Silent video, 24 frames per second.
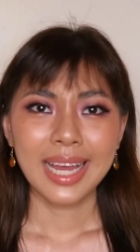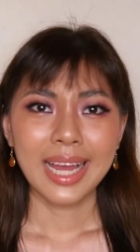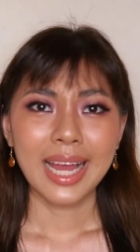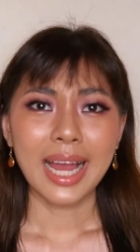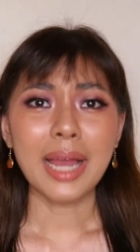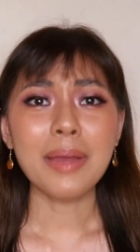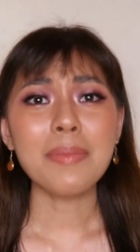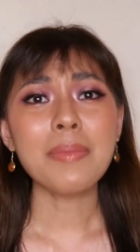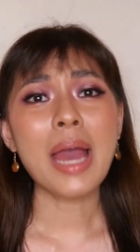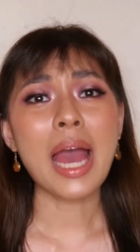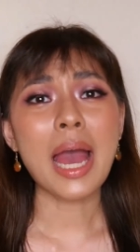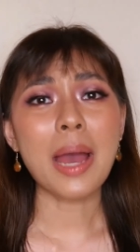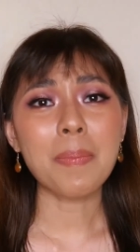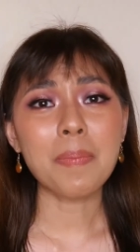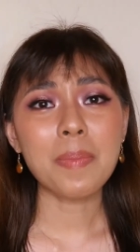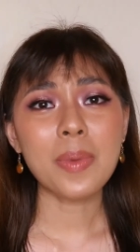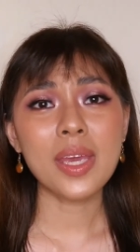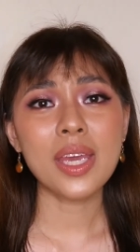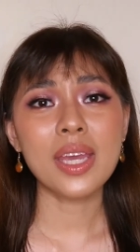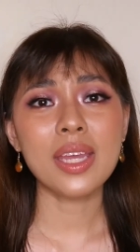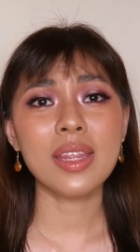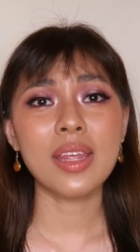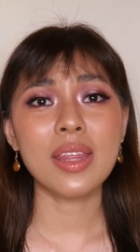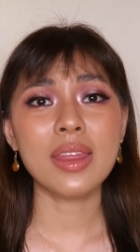I'm
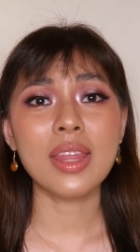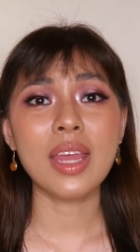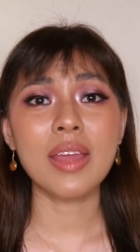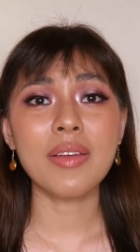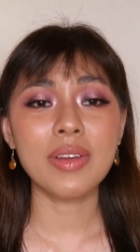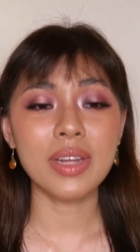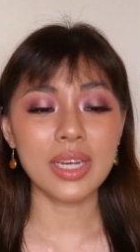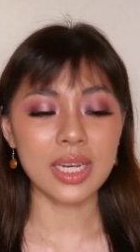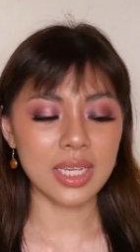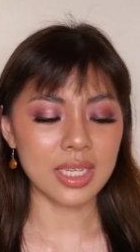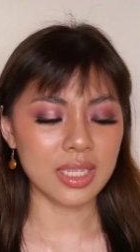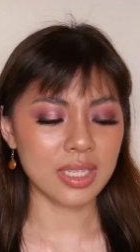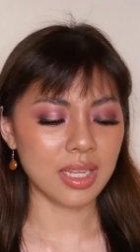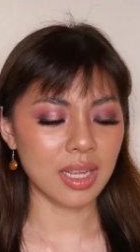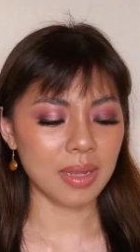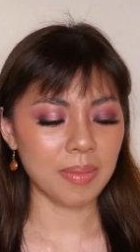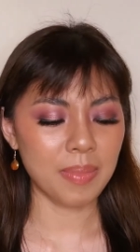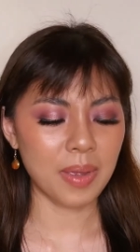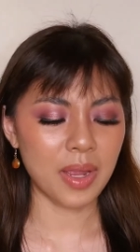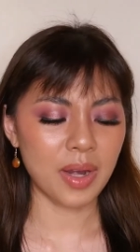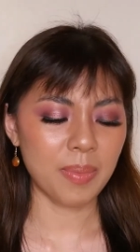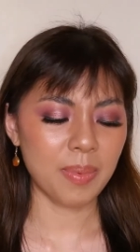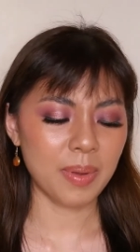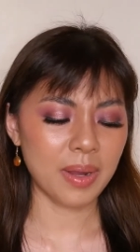happy that they released it,
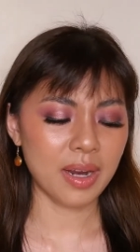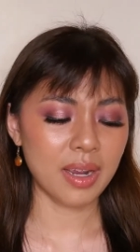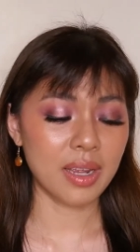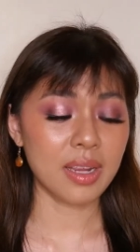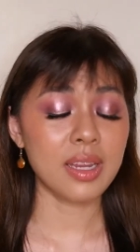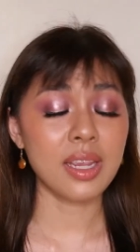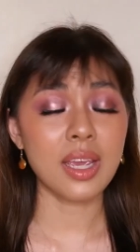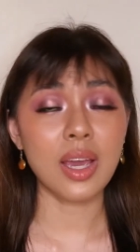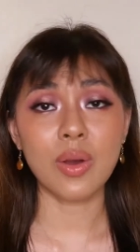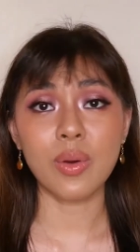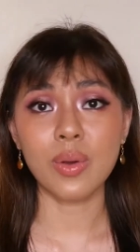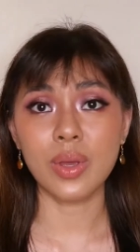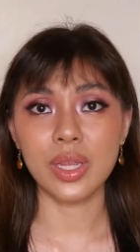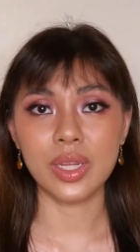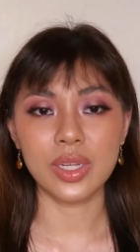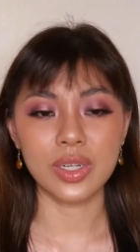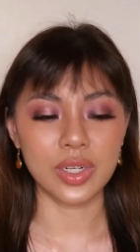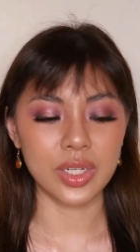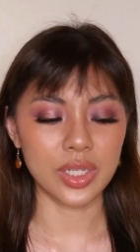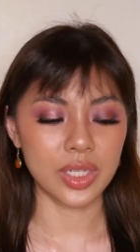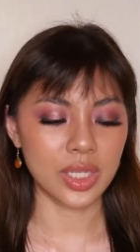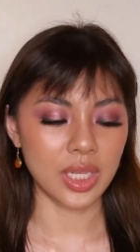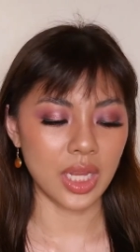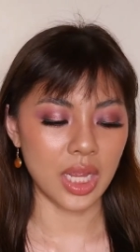pero parang hindi ako
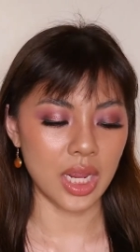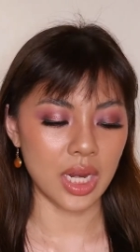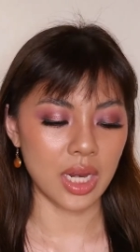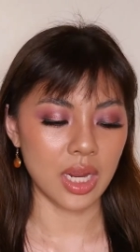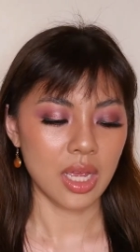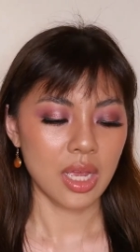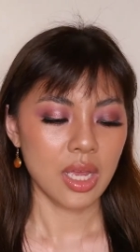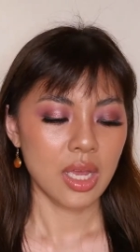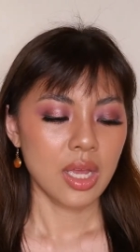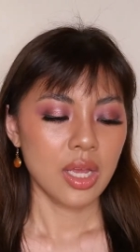interested.